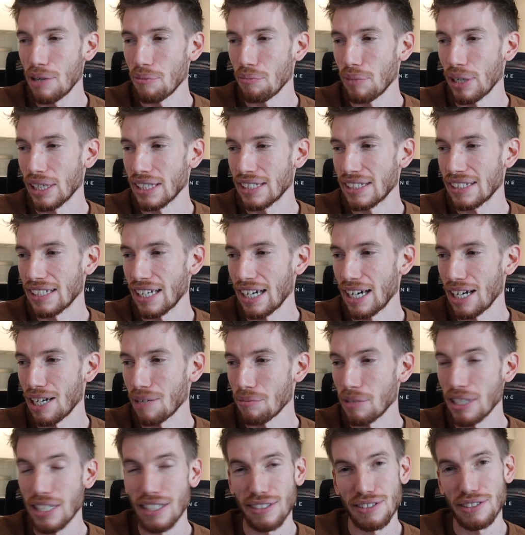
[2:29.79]
But
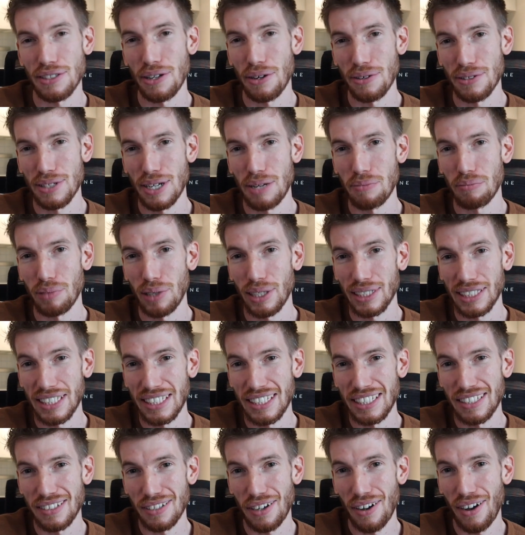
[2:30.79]
um, he doesn't know that I'm
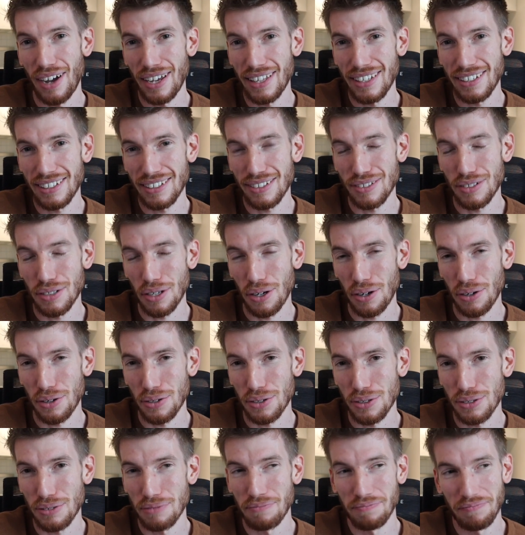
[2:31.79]
plugging this either.
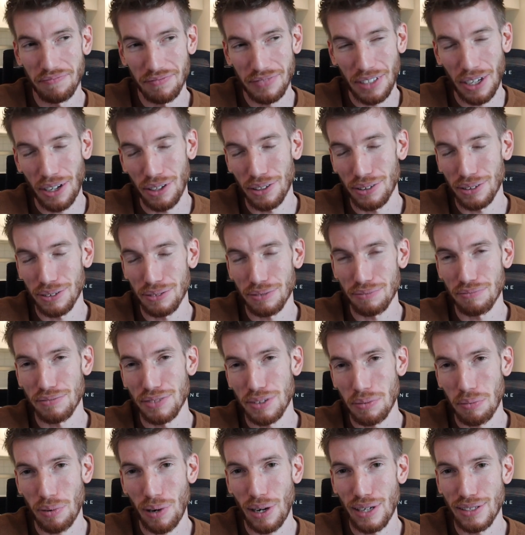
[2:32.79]
So I'll
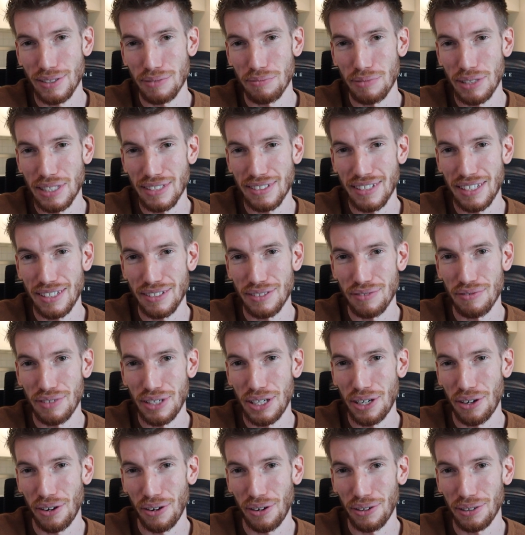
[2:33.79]
surprise him when he sees the
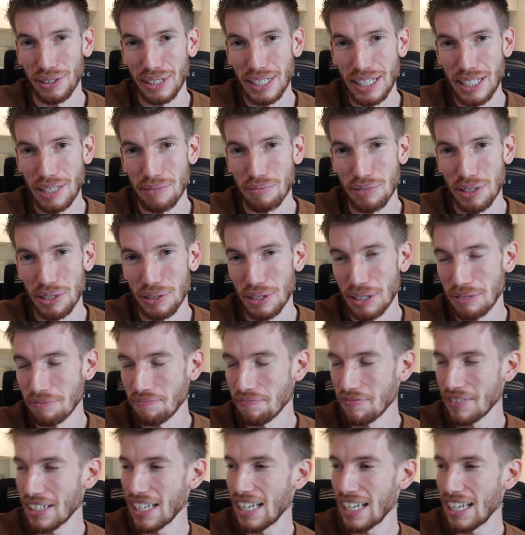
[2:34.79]
video. I'll link him to it.